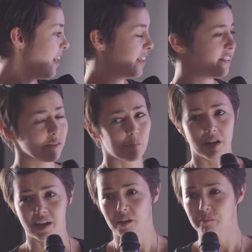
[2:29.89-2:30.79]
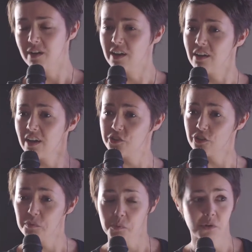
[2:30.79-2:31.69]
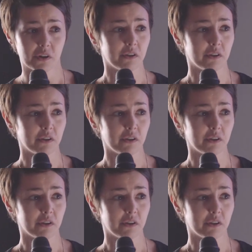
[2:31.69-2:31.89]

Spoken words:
and this is by a guy, Johnny Walker,